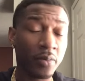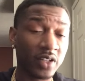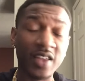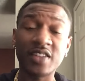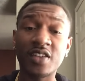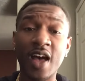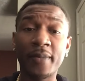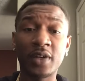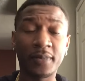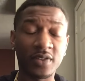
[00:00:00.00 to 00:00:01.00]
put that job
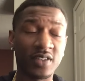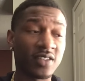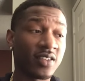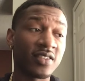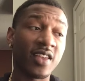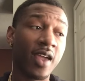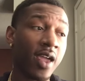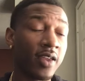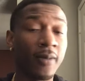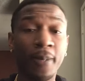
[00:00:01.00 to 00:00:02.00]
in a position to say,
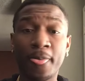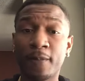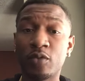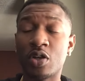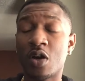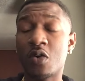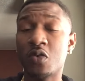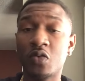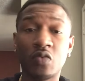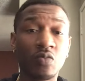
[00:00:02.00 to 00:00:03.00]
hey,
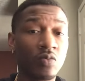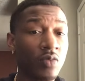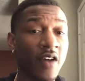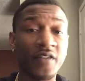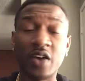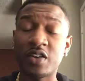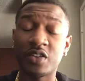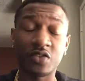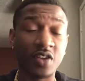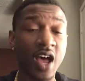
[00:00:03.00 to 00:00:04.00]
I found
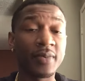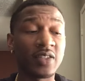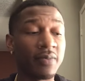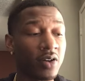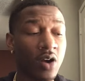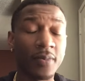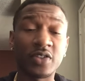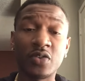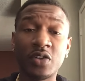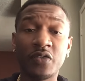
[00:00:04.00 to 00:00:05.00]
another job, it's a better
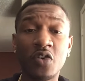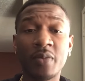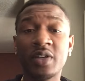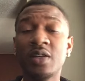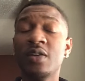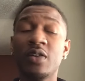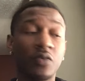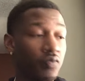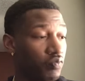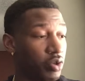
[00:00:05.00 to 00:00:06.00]
opportunity for me,
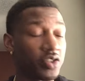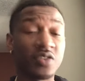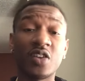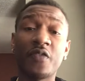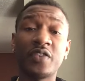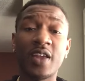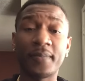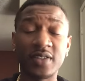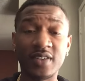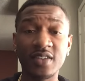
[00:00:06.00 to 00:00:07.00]
put yourself in that
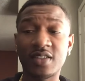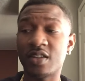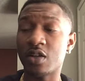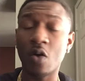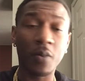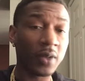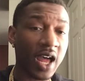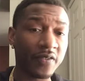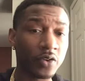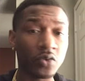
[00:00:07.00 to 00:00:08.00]
position. Go apply
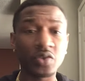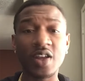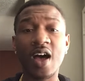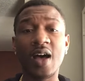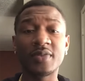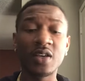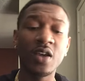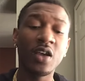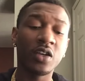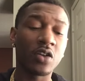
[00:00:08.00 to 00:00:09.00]
for new jobs.
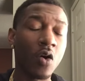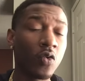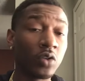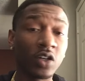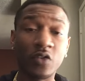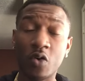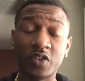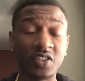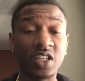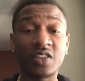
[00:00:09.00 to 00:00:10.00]
Go look or
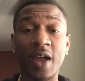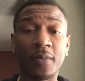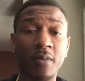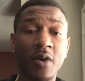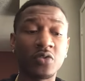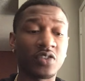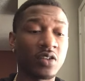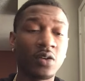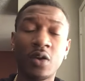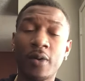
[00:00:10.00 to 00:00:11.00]
seek that promotion.
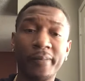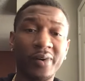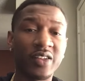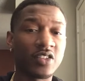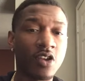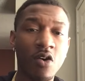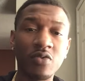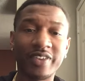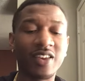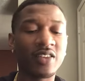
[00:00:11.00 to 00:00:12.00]
But
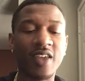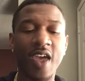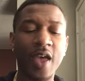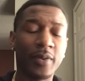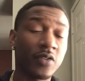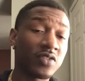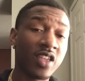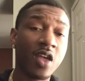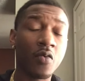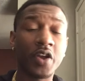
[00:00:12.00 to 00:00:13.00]
don't get in the habit of
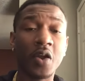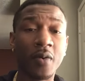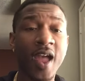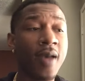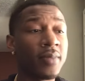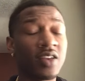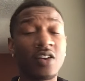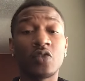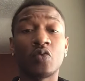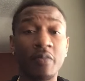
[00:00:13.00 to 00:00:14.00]
staying where you're at,
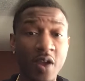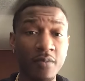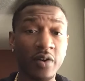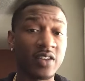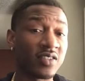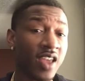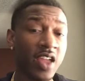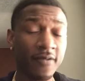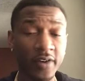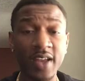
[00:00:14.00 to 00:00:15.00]
because remember, as
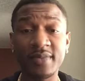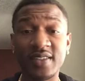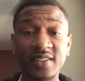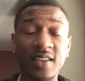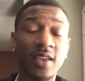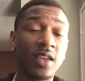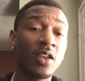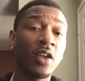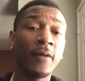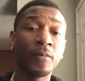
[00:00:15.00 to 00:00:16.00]
Dave Ramsey said,
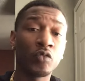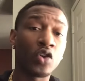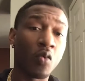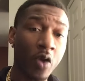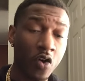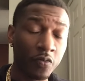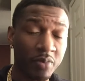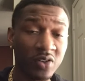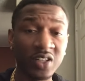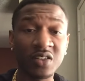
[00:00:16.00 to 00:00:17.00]
your wealth
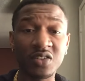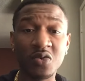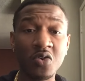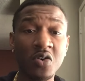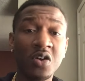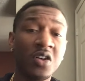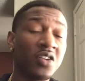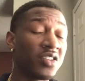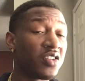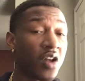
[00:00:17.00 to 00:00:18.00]
building tool,
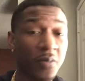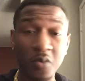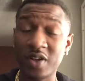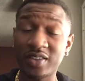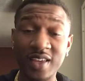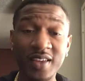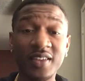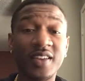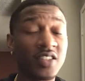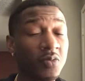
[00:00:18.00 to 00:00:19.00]
the number one thing,
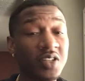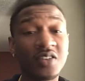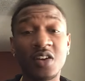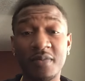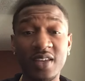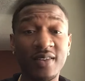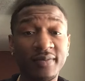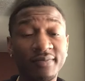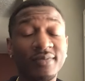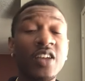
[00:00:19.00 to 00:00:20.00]
guess what it's going to be?
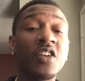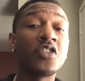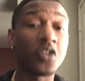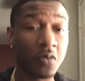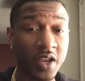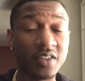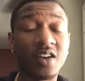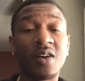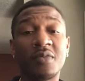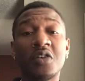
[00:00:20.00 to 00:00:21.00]
Your
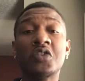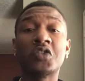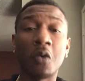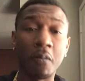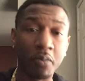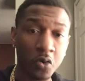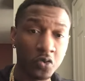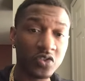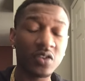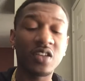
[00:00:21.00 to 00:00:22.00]
income. So
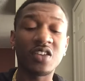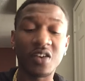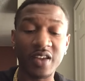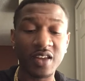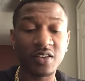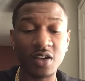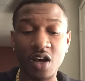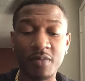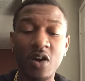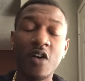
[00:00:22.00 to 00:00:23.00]
boost your
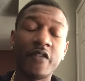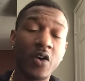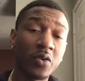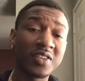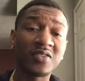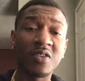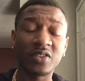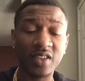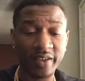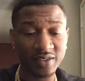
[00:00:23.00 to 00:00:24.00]
income. Focus
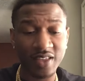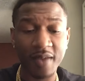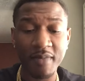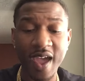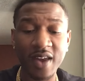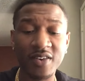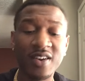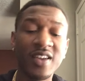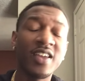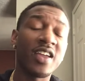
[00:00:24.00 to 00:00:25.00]
on things that matter
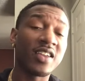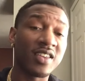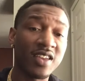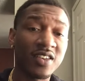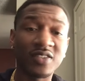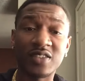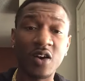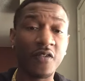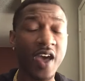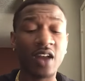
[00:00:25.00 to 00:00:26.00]
and get
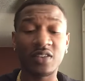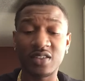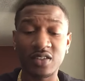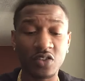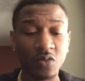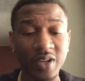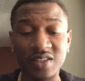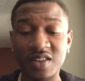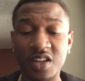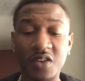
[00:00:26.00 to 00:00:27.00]
yourself out of the
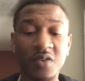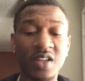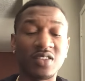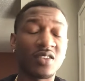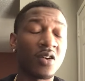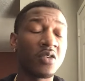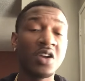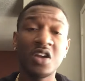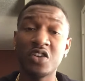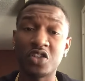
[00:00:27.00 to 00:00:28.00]
situation that you're in. So
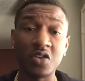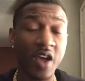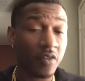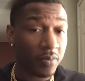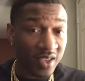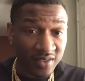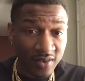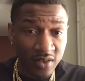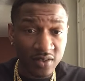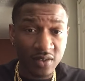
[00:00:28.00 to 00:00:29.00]
do you have a
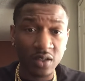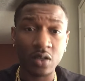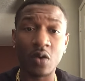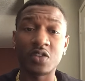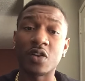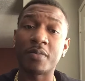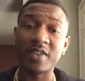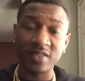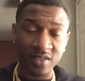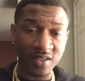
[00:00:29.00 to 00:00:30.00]
business? Is there
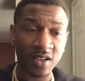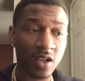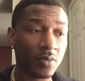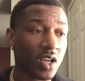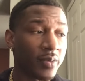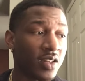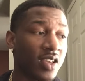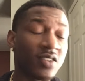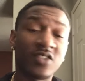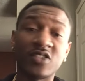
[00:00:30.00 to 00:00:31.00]
business income coming in?
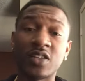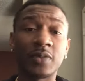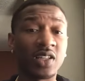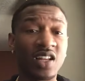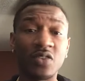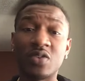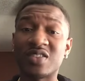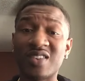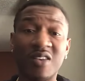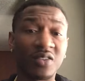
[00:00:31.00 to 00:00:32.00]
Is there something that you can
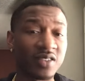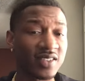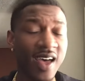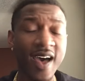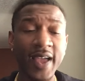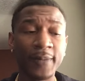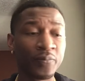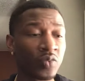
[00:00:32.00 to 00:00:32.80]
start on the side?